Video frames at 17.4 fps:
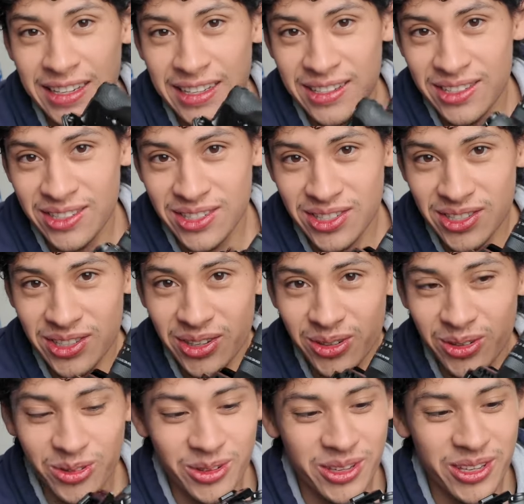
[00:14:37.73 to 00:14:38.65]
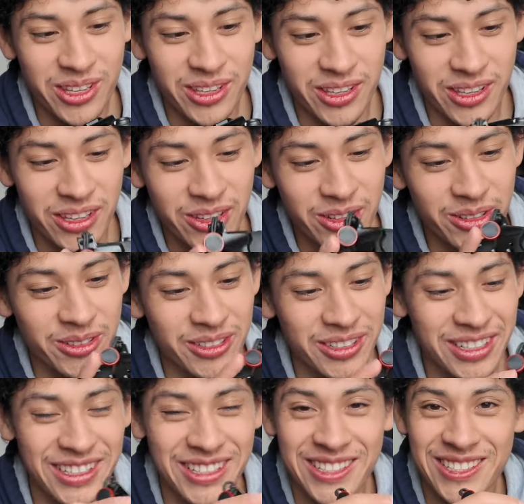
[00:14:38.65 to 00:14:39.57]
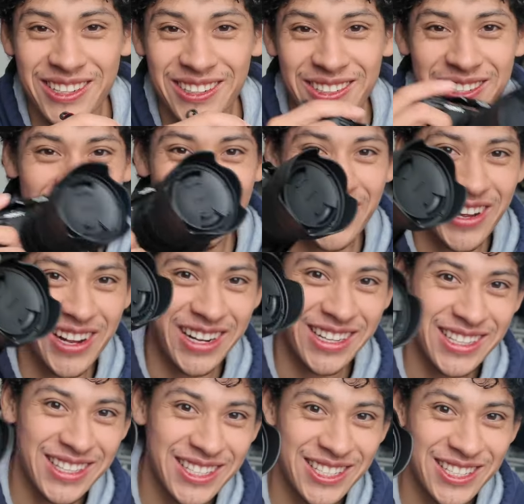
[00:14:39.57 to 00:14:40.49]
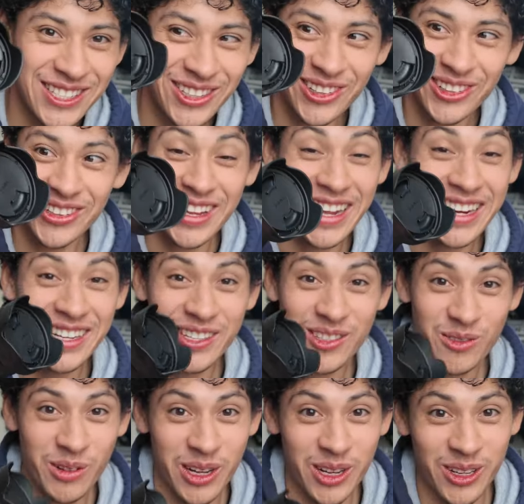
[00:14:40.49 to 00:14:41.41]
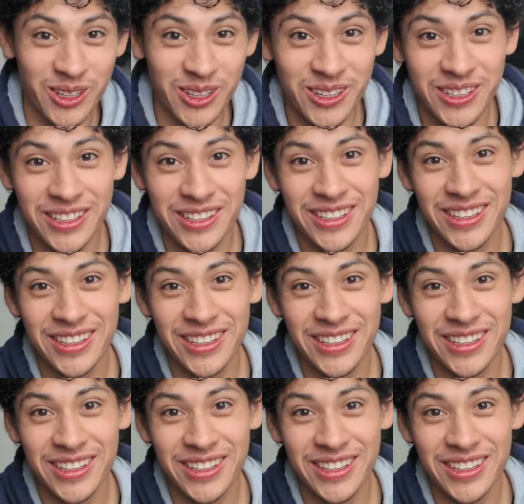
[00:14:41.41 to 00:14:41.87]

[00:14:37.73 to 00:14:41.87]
So cute. It's so small, and it's so light as well.